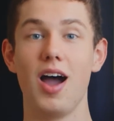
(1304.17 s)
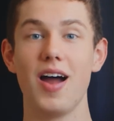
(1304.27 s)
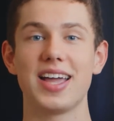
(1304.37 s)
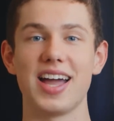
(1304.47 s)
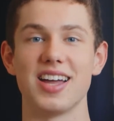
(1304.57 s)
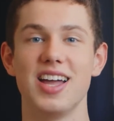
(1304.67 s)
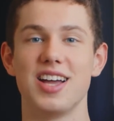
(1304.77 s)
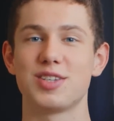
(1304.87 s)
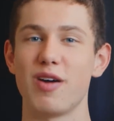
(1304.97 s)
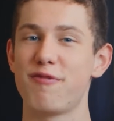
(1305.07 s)
Okay,
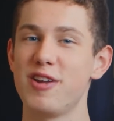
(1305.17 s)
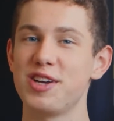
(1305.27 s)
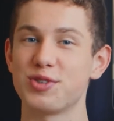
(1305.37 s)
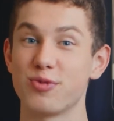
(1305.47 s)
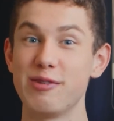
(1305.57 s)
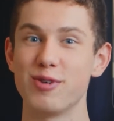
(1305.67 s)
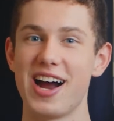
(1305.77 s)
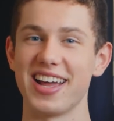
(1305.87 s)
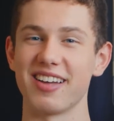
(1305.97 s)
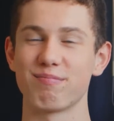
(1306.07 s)
so I finished
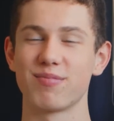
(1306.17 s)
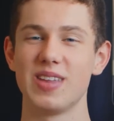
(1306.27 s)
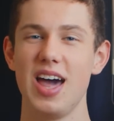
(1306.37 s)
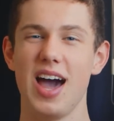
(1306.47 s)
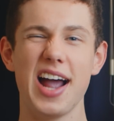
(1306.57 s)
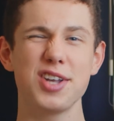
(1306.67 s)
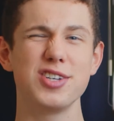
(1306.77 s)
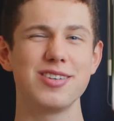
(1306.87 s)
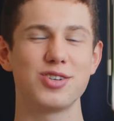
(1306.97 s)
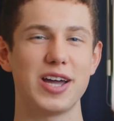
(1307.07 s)
rewriting. I actually
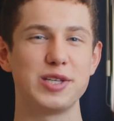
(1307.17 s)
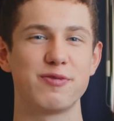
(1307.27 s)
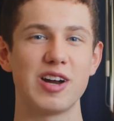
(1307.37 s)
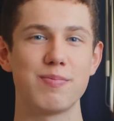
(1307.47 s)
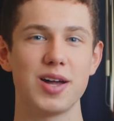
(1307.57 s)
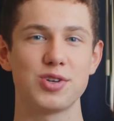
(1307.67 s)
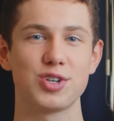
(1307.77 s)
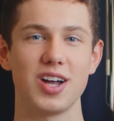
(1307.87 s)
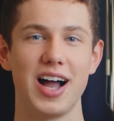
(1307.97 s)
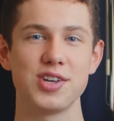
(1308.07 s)
didn't change very
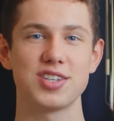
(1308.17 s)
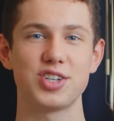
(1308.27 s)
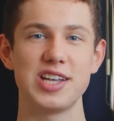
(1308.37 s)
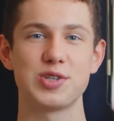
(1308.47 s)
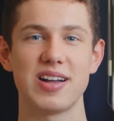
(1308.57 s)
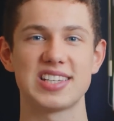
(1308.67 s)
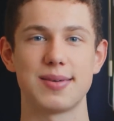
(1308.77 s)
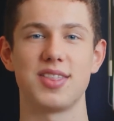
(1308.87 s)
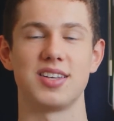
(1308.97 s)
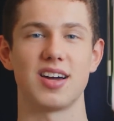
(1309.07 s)
much. I just changed around
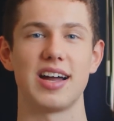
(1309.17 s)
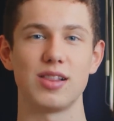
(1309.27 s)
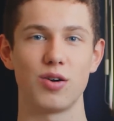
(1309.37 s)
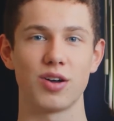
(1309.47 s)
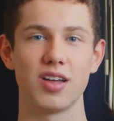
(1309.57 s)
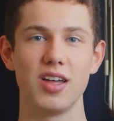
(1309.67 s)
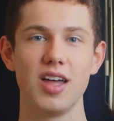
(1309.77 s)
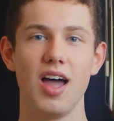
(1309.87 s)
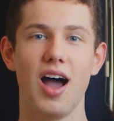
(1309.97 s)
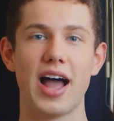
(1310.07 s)
some of the dialogue.
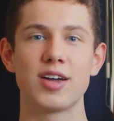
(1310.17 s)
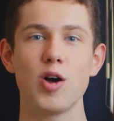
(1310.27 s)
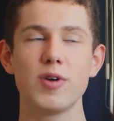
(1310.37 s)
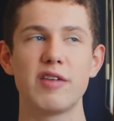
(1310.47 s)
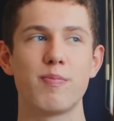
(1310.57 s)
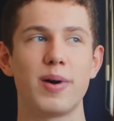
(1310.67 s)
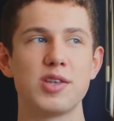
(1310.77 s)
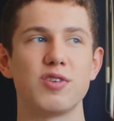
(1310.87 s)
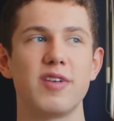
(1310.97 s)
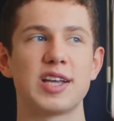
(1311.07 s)
I got rid of a
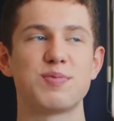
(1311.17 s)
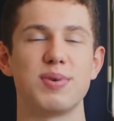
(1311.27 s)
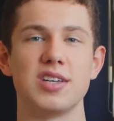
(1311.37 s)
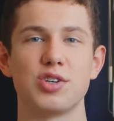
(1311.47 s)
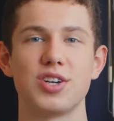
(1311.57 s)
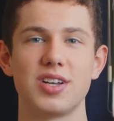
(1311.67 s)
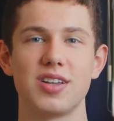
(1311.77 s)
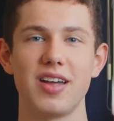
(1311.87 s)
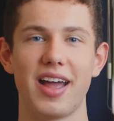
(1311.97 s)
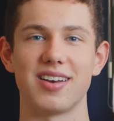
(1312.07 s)
bunch of
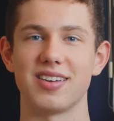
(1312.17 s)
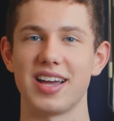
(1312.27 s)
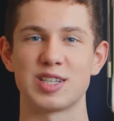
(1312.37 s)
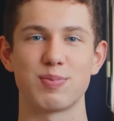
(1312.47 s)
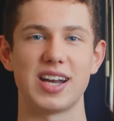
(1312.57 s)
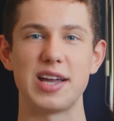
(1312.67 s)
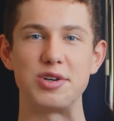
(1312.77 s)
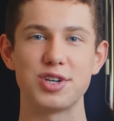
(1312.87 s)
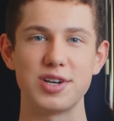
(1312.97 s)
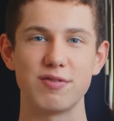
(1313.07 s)
exposition and
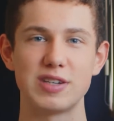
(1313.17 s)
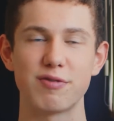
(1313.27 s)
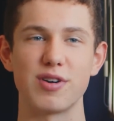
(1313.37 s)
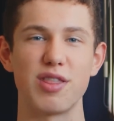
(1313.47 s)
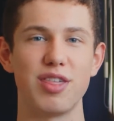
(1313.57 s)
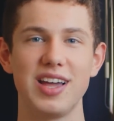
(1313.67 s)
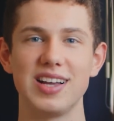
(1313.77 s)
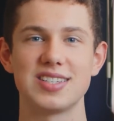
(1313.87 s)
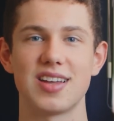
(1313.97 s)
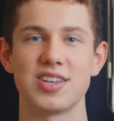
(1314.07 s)
explanation of different
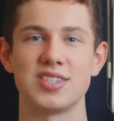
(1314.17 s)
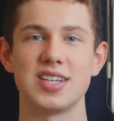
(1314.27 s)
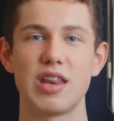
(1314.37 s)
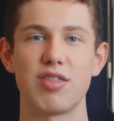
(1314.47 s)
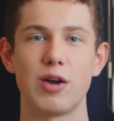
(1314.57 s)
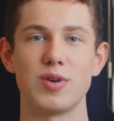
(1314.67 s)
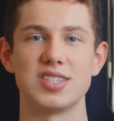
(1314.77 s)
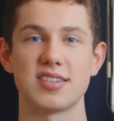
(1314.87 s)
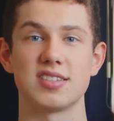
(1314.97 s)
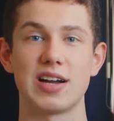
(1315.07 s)
things that I just didn't think was
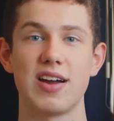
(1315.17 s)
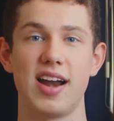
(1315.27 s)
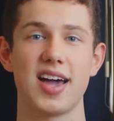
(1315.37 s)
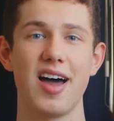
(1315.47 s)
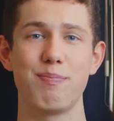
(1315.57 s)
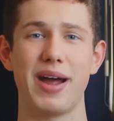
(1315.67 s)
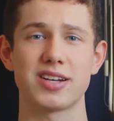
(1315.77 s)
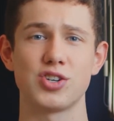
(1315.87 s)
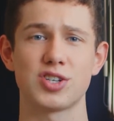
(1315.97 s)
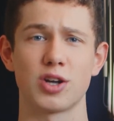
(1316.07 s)
necessary, and I cut it back
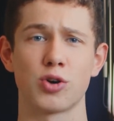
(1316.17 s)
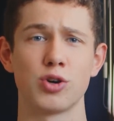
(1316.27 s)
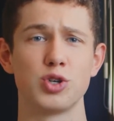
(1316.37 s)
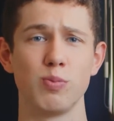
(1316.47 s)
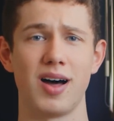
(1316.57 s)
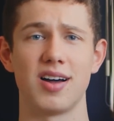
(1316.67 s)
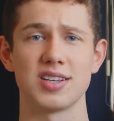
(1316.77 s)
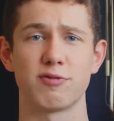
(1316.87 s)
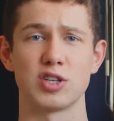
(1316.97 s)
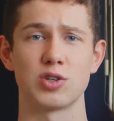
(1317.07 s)
to just the crucial
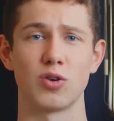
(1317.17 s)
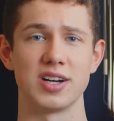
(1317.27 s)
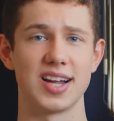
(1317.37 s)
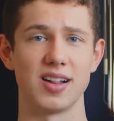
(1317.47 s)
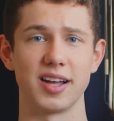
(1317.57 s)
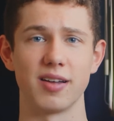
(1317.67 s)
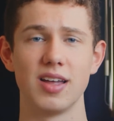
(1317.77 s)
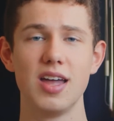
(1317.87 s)
parts for storytelling.